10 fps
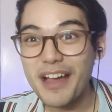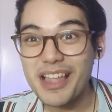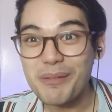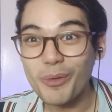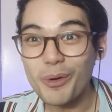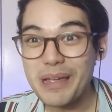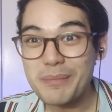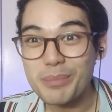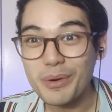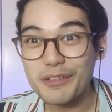if alam ko
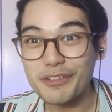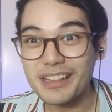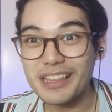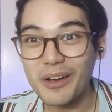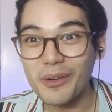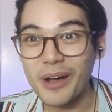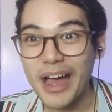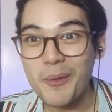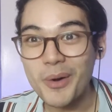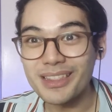may boyfriend ako,
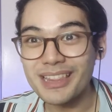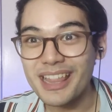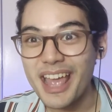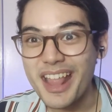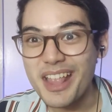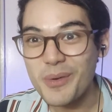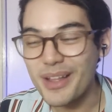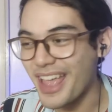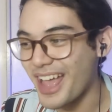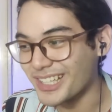I won't let
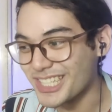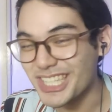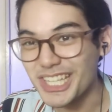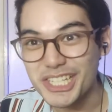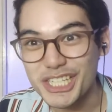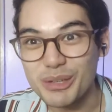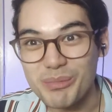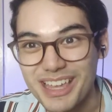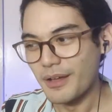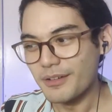anyone else touch
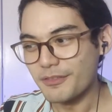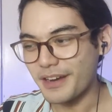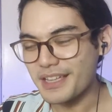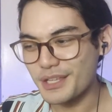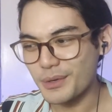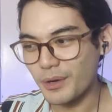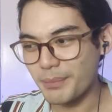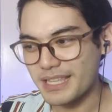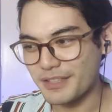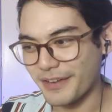me. Friends, you go
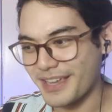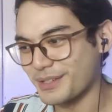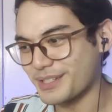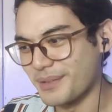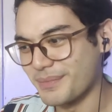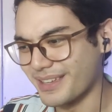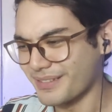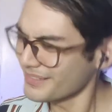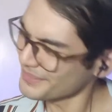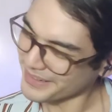best friend or
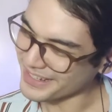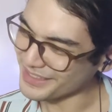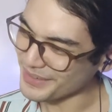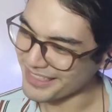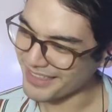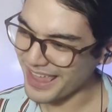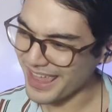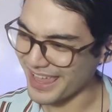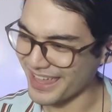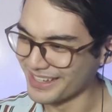something. Pero
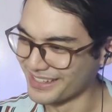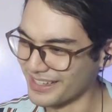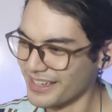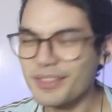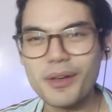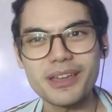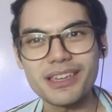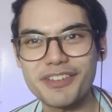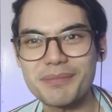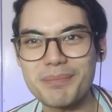hindi. No,
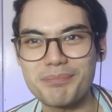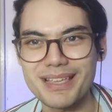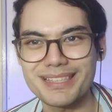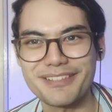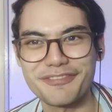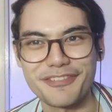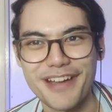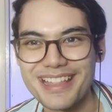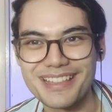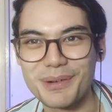even my best
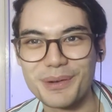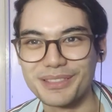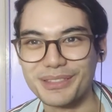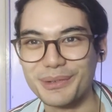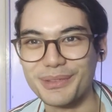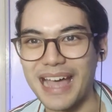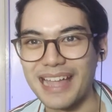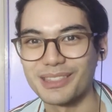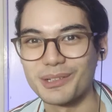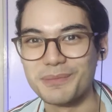friend won't do
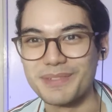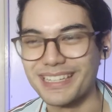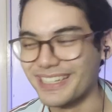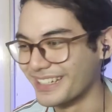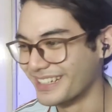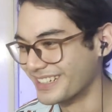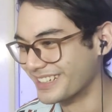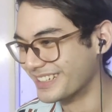that to me.